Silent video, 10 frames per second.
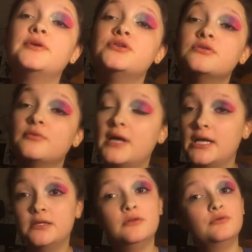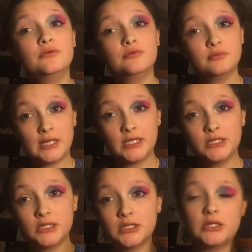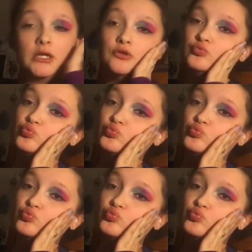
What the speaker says: But you know what? I do like it. Like,